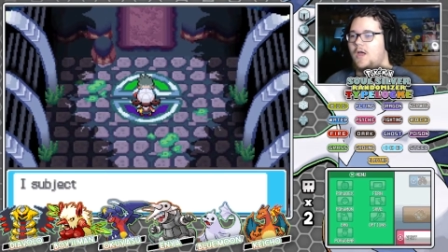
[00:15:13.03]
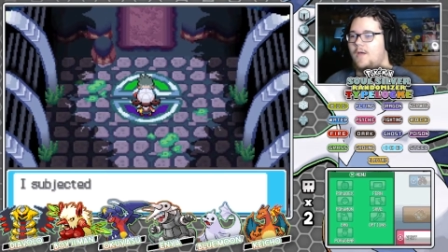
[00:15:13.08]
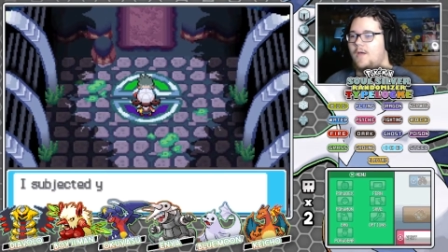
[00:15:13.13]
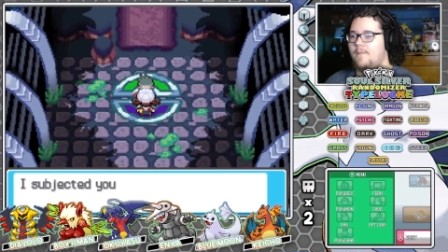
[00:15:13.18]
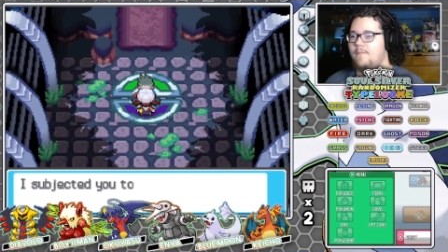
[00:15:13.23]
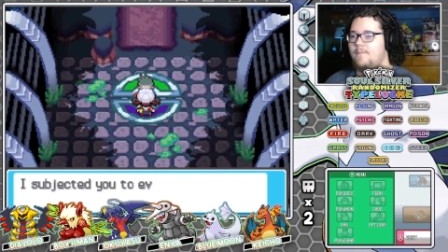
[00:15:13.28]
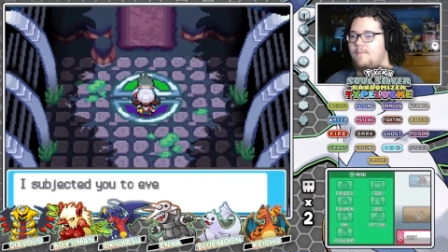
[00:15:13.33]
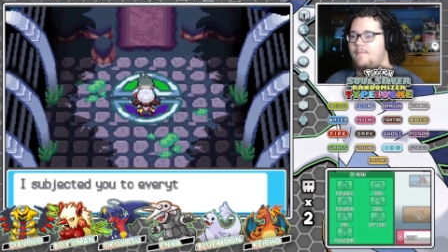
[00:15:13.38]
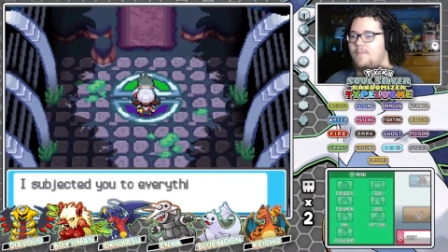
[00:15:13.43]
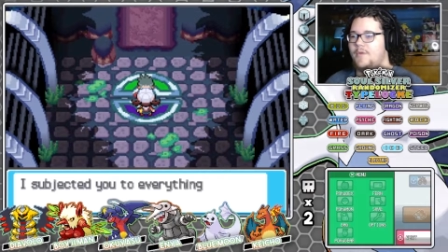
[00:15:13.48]

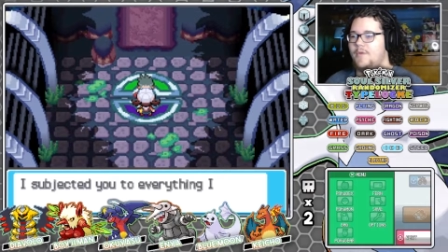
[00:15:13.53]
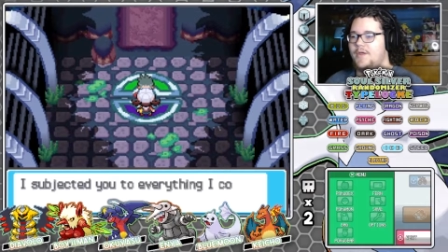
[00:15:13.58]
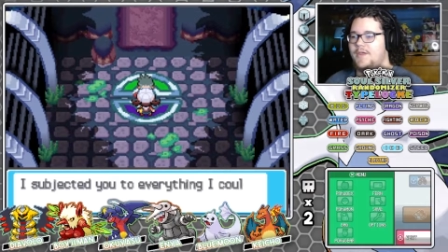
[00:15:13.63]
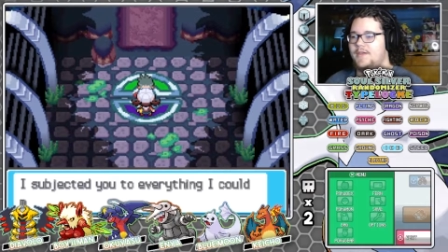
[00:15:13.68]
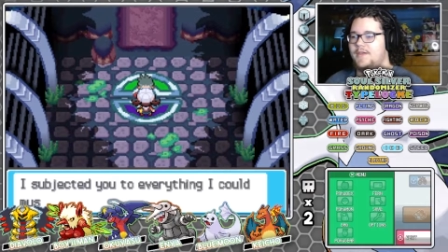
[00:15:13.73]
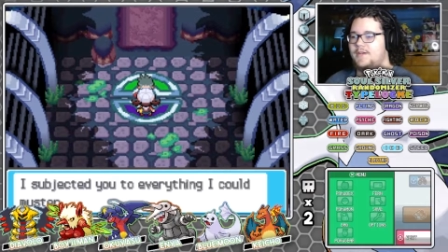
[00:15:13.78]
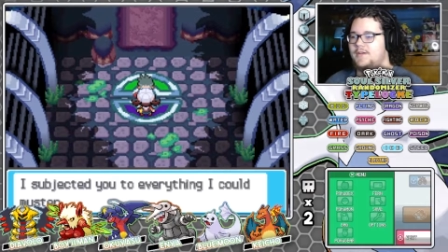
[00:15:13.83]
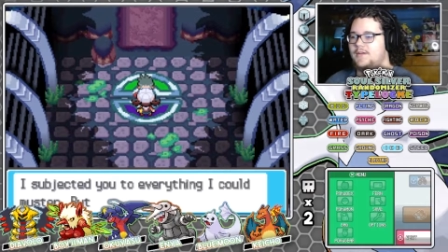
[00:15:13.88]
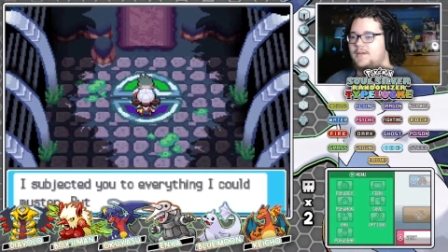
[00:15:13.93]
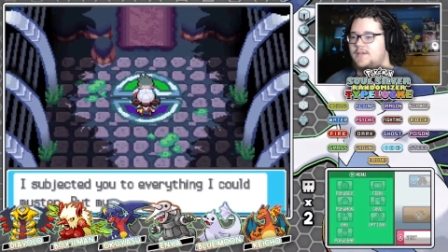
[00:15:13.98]
But
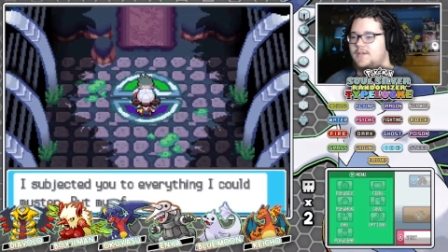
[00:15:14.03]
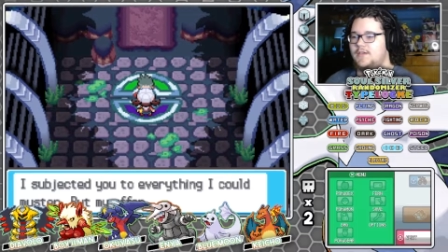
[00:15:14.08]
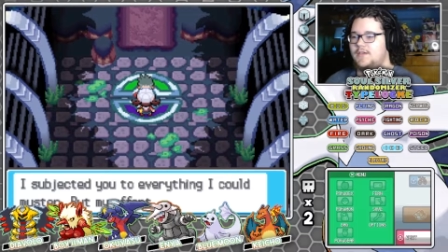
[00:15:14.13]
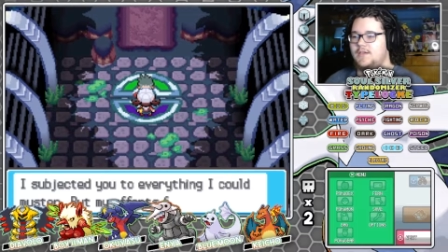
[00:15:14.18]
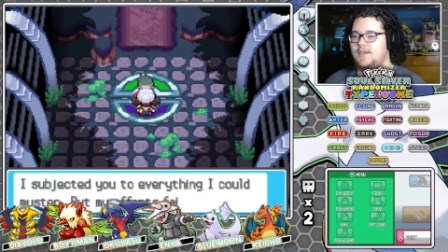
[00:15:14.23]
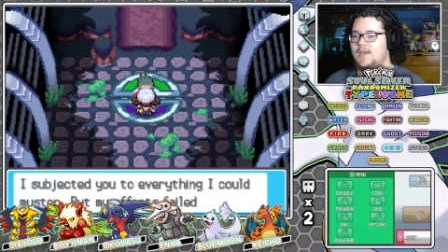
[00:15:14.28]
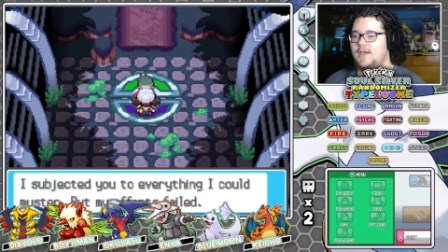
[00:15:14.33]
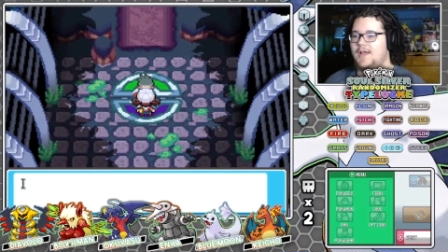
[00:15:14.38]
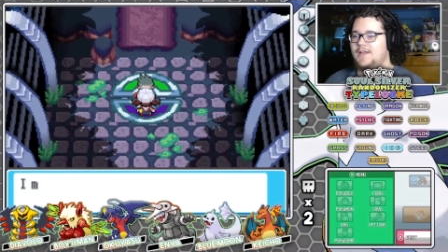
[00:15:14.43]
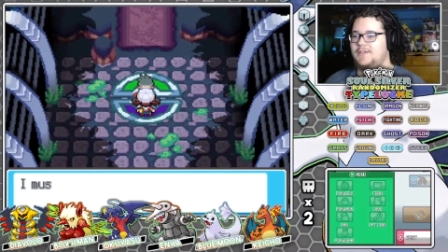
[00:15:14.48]

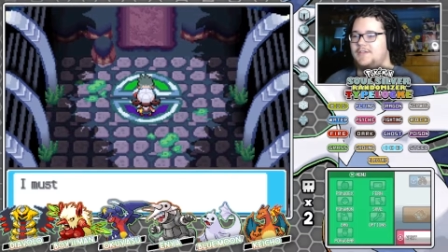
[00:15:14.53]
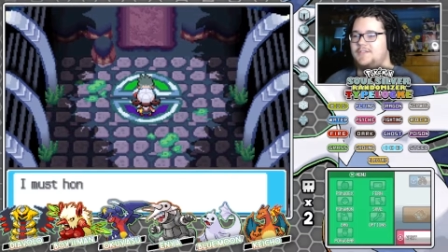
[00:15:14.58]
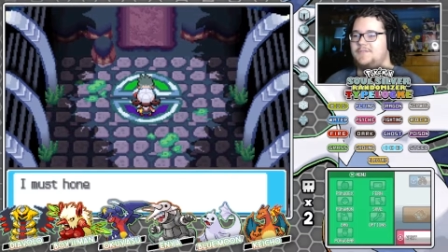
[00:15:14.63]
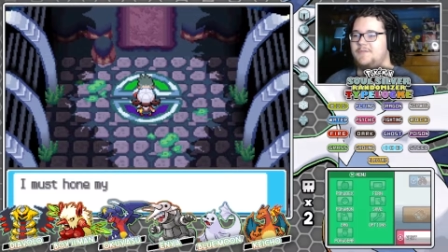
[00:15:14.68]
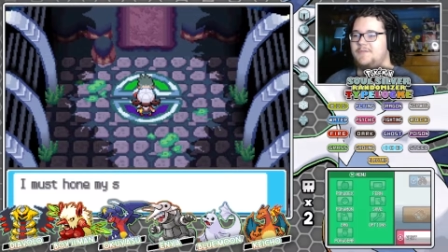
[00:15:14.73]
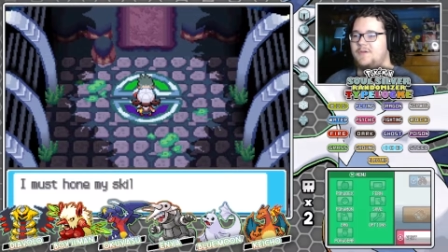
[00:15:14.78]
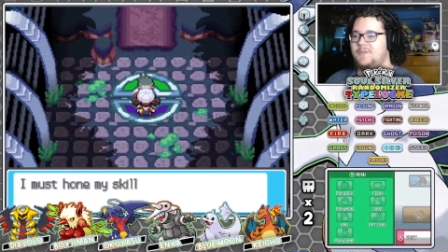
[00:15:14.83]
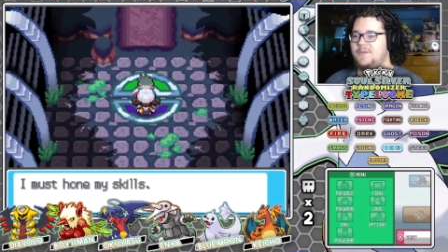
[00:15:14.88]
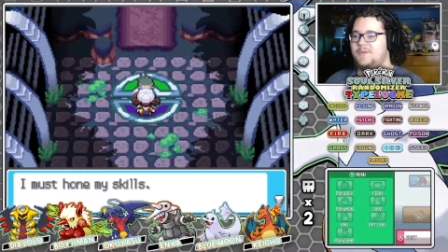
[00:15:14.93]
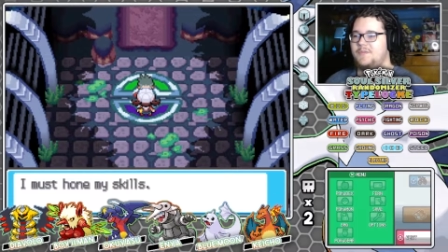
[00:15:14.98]
I just want
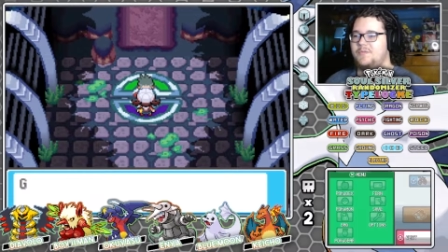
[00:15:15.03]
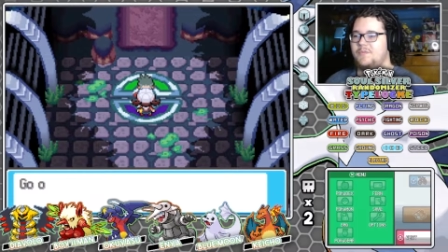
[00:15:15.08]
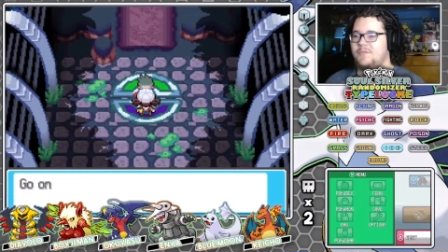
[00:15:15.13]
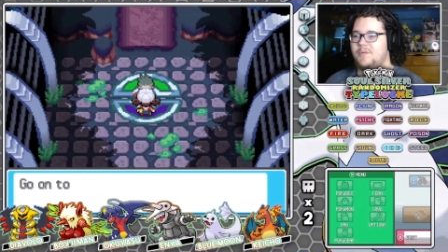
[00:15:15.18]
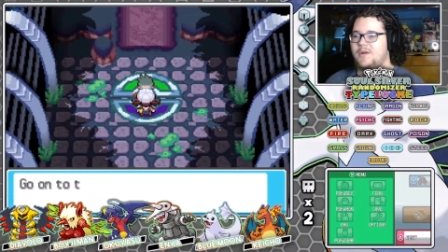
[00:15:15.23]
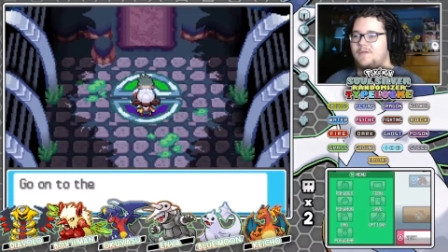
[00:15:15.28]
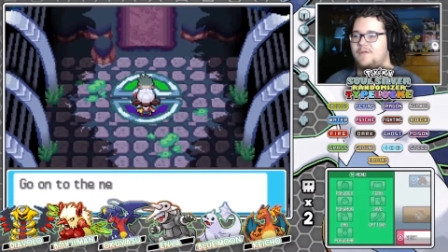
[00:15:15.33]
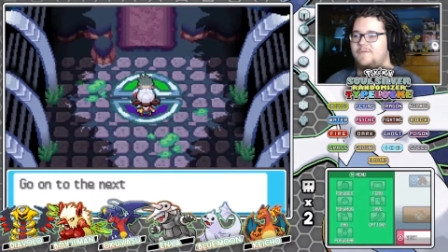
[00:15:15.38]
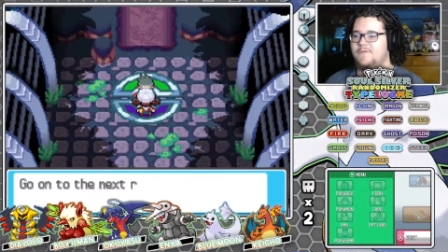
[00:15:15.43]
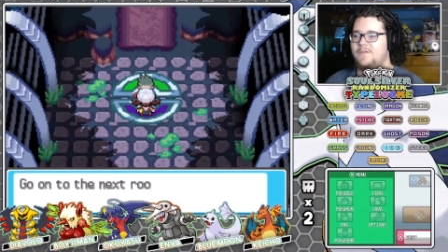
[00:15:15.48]
to be
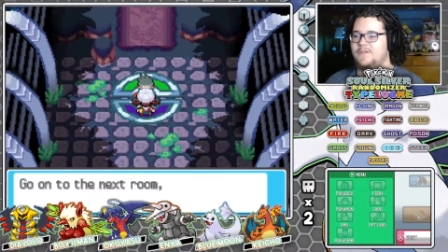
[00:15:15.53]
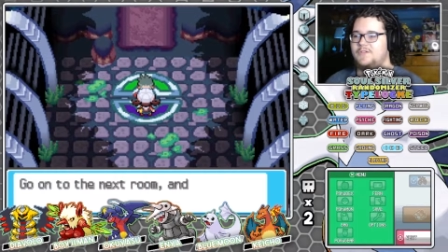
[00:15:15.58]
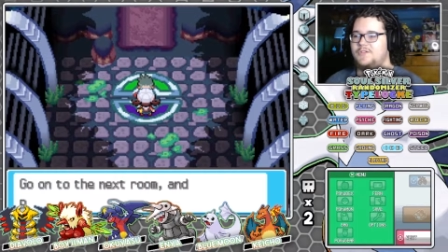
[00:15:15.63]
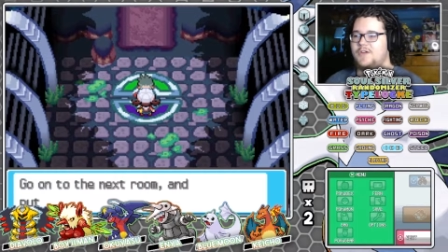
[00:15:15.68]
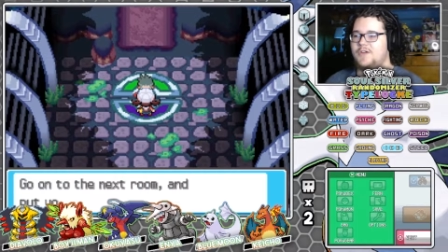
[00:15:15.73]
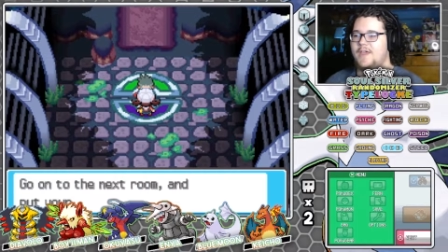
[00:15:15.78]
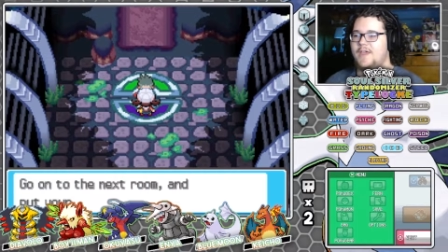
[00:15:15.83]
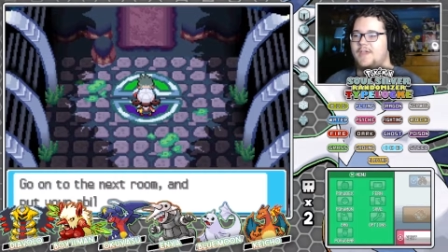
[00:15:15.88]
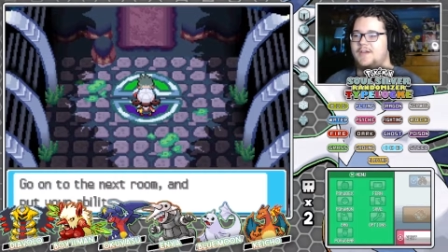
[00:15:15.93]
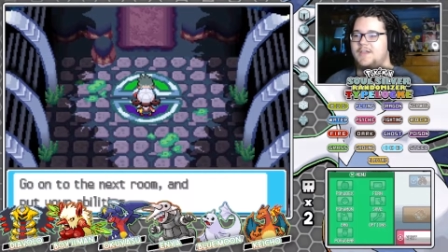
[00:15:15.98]
prepared for his
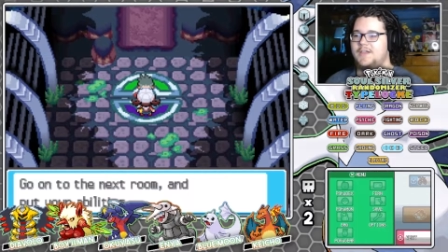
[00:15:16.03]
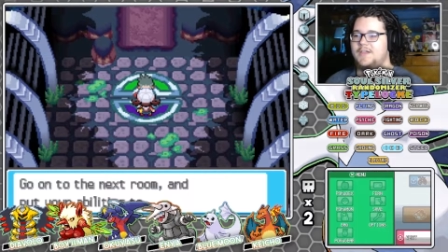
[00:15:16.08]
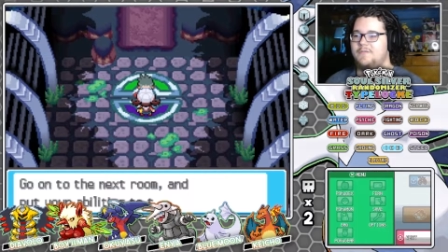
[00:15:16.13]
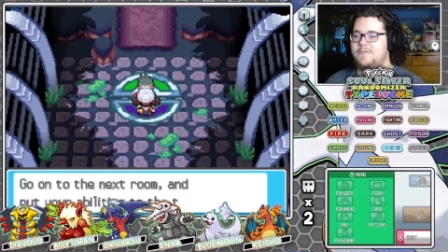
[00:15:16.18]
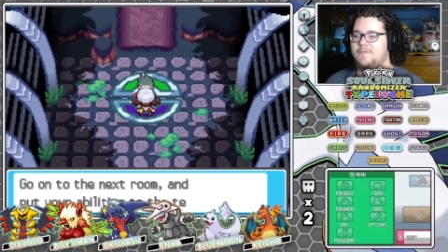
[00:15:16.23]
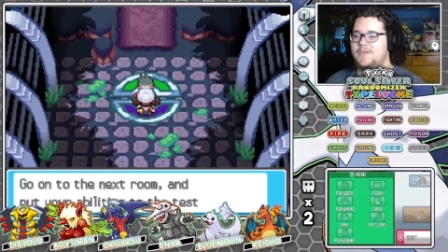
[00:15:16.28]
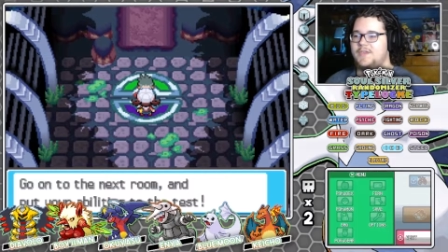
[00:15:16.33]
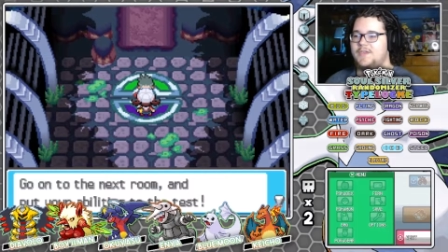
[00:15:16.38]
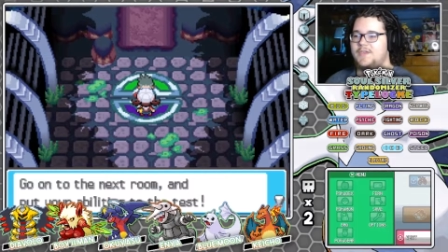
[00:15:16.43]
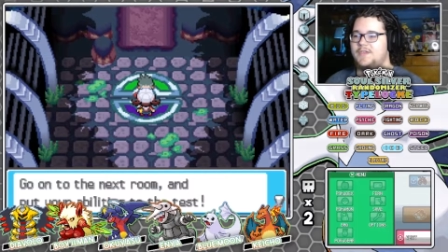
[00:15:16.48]
Dragonite
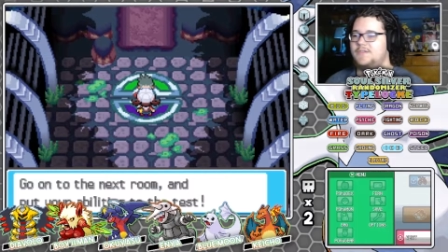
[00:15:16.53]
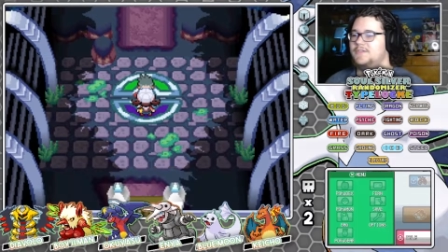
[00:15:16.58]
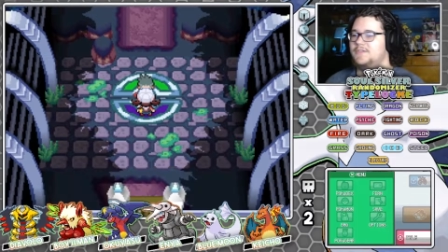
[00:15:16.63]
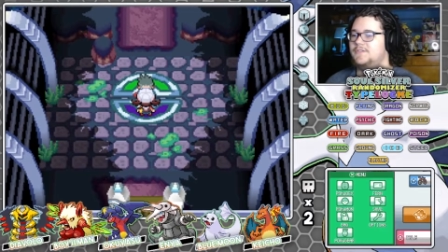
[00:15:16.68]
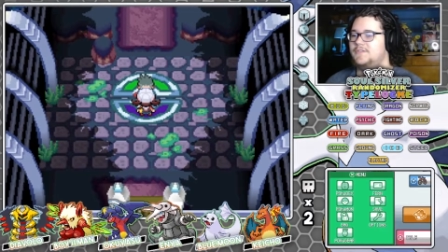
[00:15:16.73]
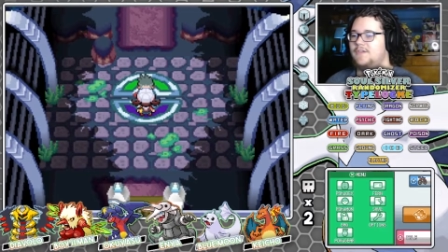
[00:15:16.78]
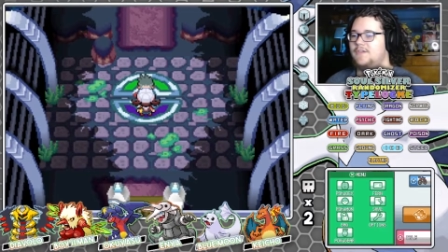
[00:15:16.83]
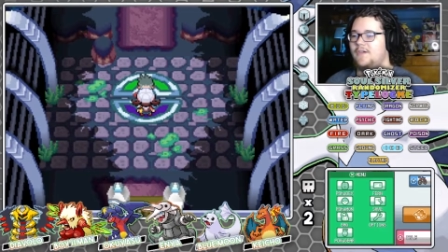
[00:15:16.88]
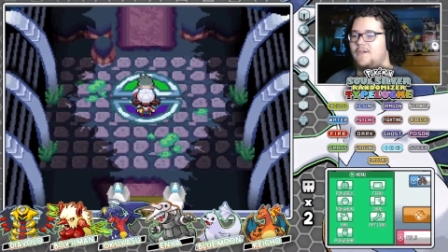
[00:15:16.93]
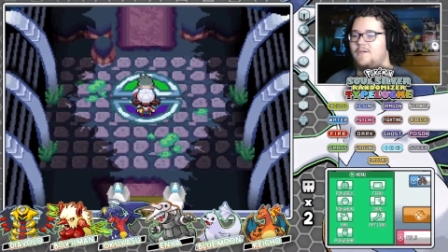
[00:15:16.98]
because,
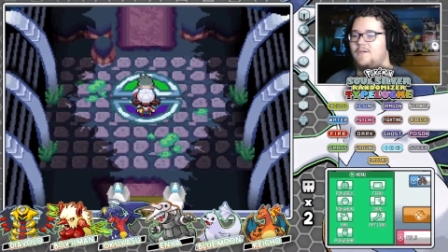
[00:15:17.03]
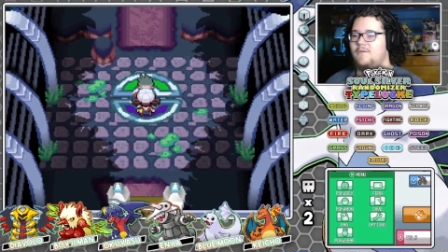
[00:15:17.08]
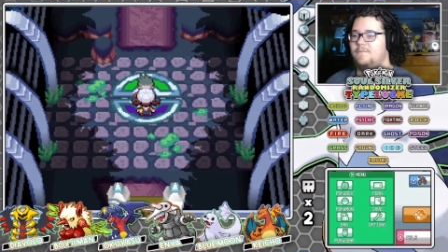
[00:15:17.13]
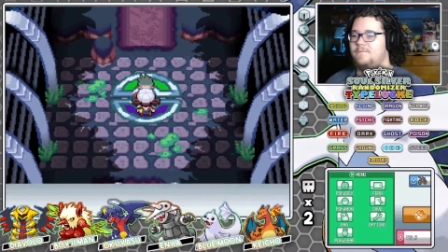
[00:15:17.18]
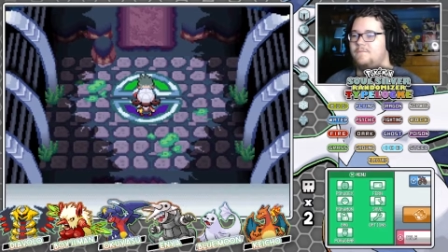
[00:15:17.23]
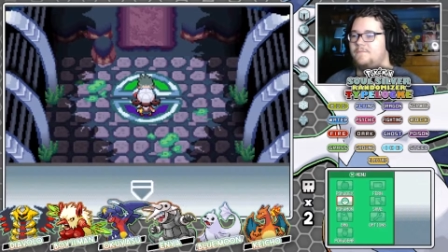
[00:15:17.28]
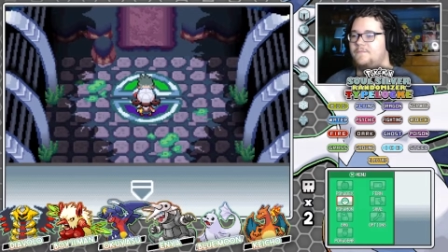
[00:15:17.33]
I